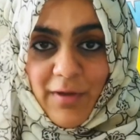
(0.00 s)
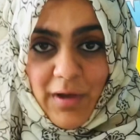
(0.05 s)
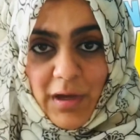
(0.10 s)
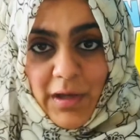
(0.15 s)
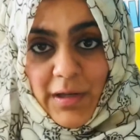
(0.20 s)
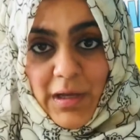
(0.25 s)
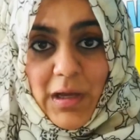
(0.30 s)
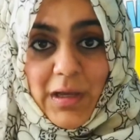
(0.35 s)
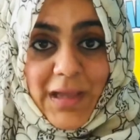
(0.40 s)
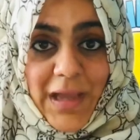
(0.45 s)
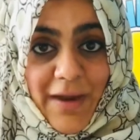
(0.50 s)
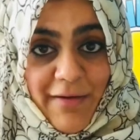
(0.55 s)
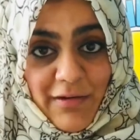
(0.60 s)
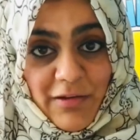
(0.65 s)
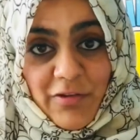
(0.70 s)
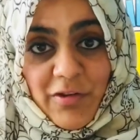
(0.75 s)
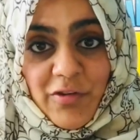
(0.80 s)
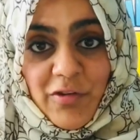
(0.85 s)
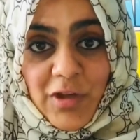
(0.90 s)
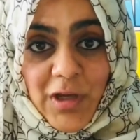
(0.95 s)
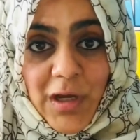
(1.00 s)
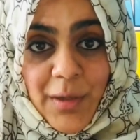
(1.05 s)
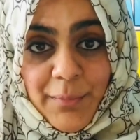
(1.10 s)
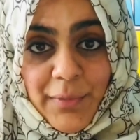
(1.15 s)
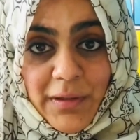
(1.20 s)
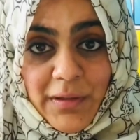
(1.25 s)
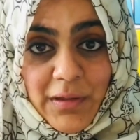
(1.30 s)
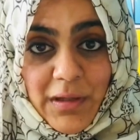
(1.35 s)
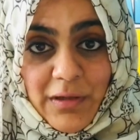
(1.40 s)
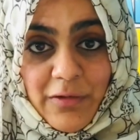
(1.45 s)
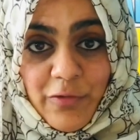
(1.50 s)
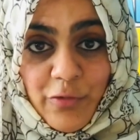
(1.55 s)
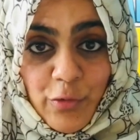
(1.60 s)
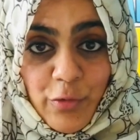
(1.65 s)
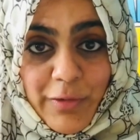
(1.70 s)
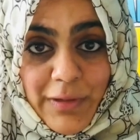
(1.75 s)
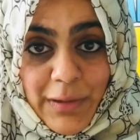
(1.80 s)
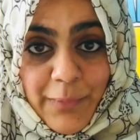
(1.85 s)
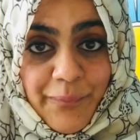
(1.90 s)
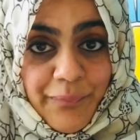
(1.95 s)
a character to come in and
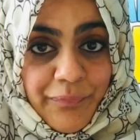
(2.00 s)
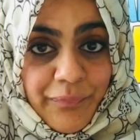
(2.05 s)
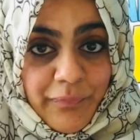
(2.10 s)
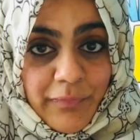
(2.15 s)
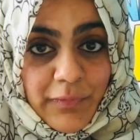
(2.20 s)
do that.